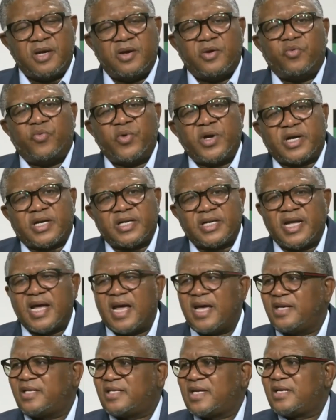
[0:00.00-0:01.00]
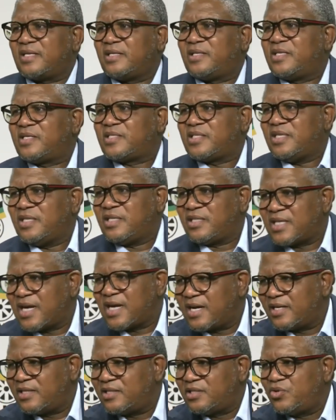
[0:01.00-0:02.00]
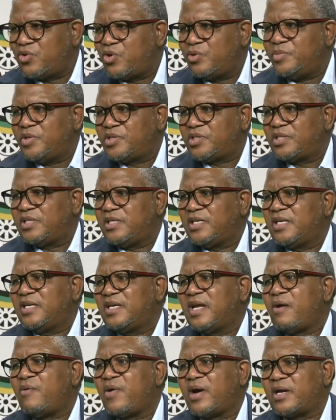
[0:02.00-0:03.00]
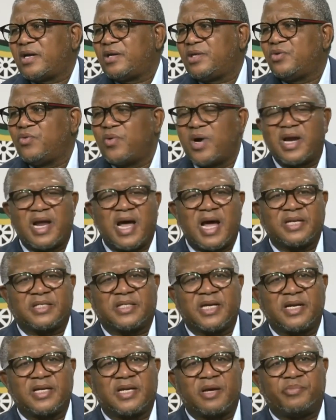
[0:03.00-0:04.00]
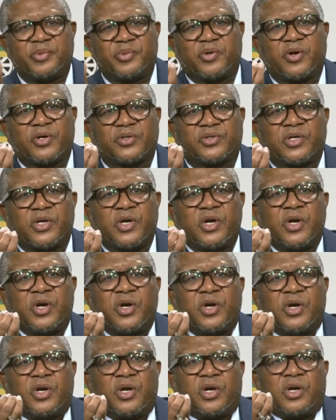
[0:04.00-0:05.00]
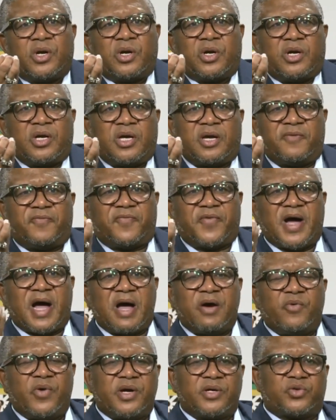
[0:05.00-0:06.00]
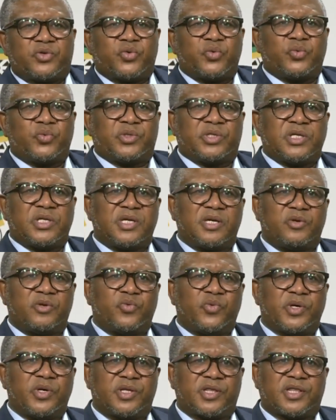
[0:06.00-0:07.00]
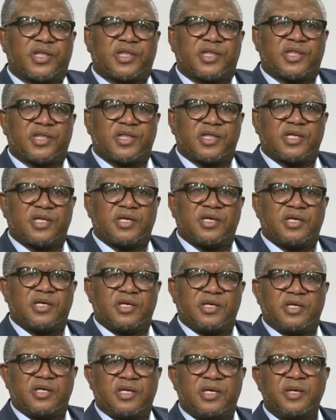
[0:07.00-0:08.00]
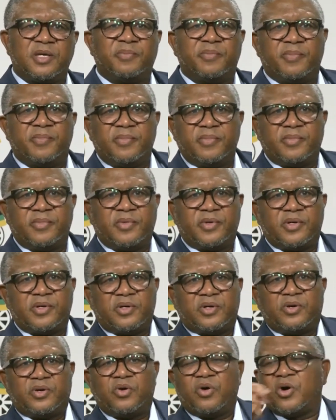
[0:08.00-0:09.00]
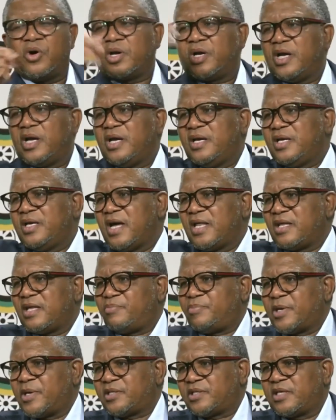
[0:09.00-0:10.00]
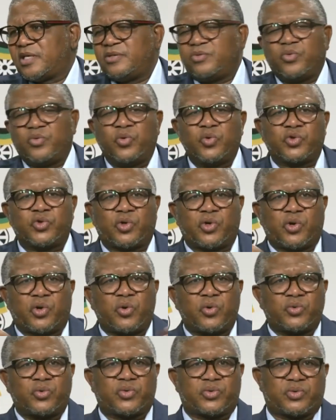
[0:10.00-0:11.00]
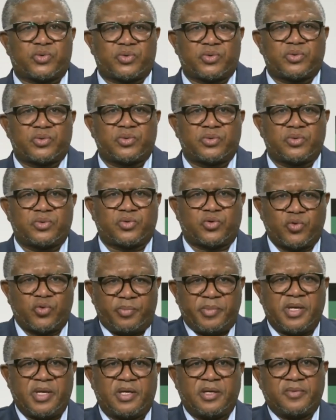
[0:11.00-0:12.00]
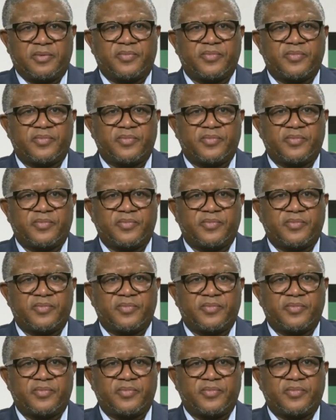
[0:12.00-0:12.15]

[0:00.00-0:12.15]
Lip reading: We created this Integrity Commission in our renewal agenda because if I were to deal with him or any other person who's close to me